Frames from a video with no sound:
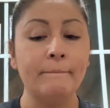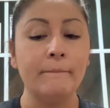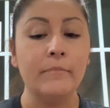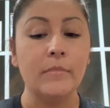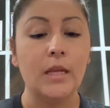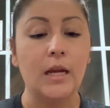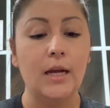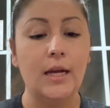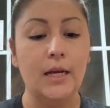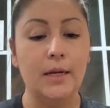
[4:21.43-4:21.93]

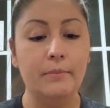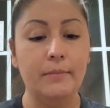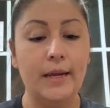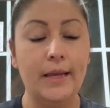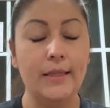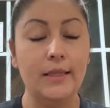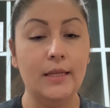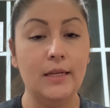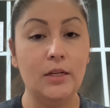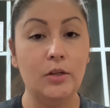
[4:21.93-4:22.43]

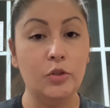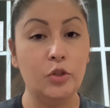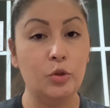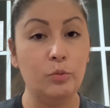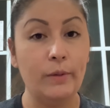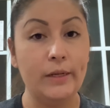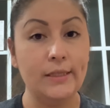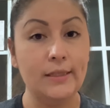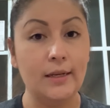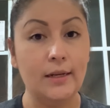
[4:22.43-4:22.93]
And then I'll do
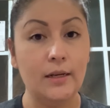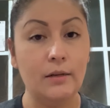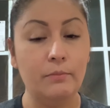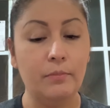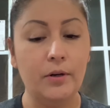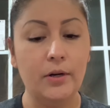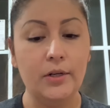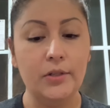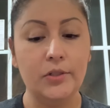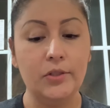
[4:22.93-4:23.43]
my second
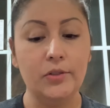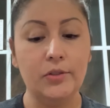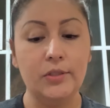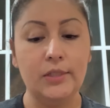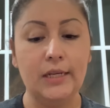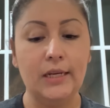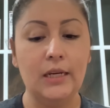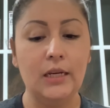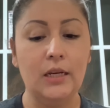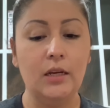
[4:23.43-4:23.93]
part to
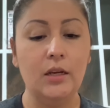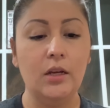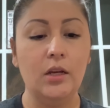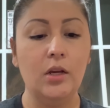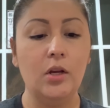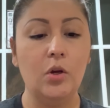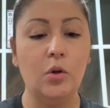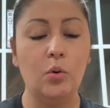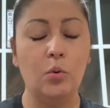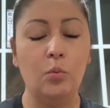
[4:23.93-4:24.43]
see
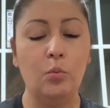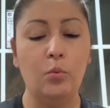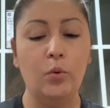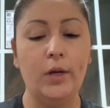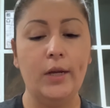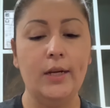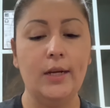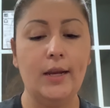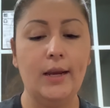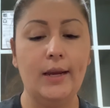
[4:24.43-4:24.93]

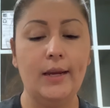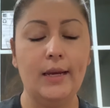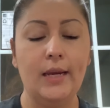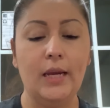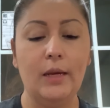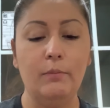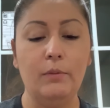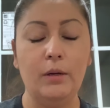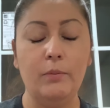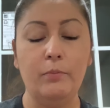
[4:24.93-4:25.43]
what I
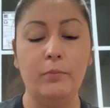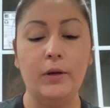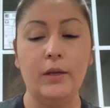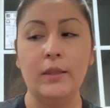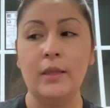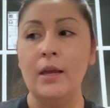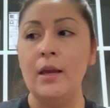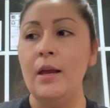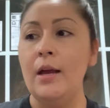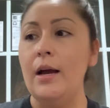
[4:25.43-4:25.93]
came up
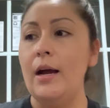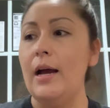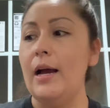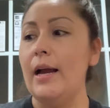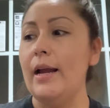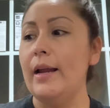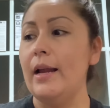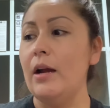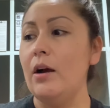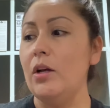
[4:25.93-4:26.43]
with.
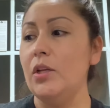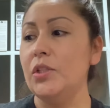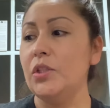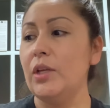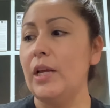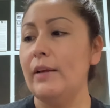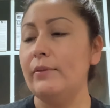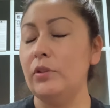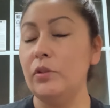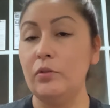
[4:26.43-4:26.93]
I
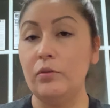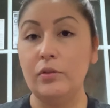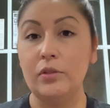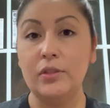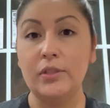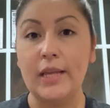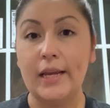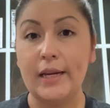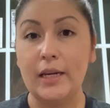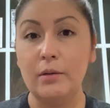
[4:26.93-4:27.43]
also have to do the
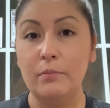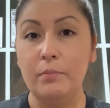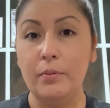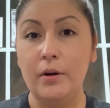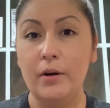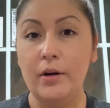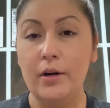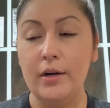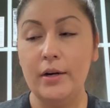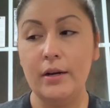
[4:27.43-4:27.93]
second
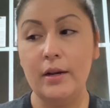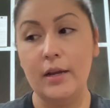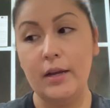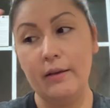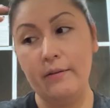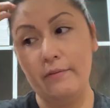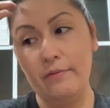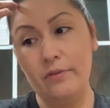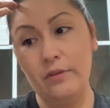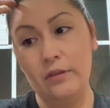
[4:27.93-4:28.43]
part
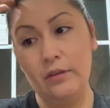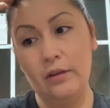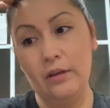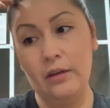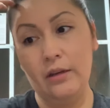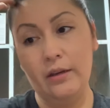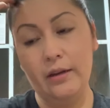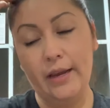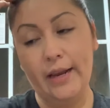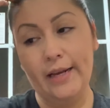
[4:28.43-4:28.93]
of
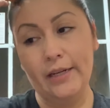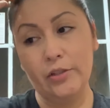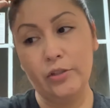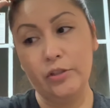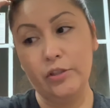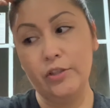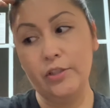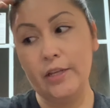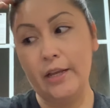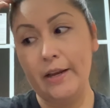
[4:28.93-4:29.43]
the
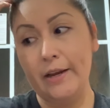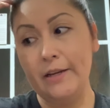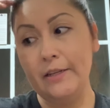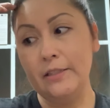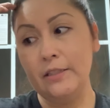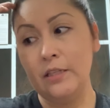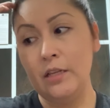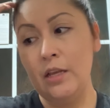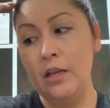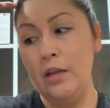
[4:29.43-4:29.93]

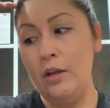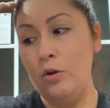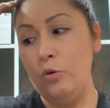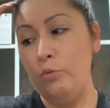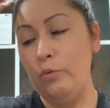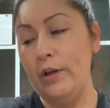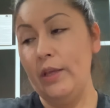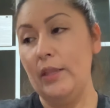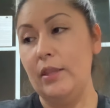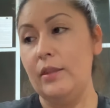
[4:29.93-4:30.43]
exercise
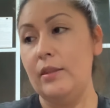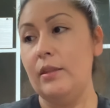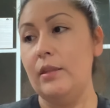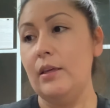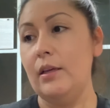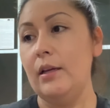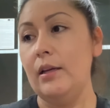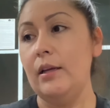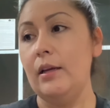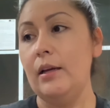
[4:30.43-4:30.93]
with
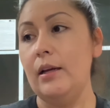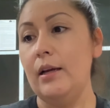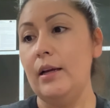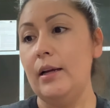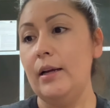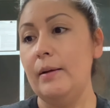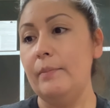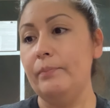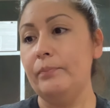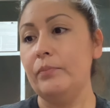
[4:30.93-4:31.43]

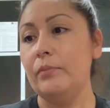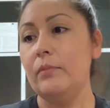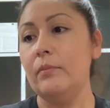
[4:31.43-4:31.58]
the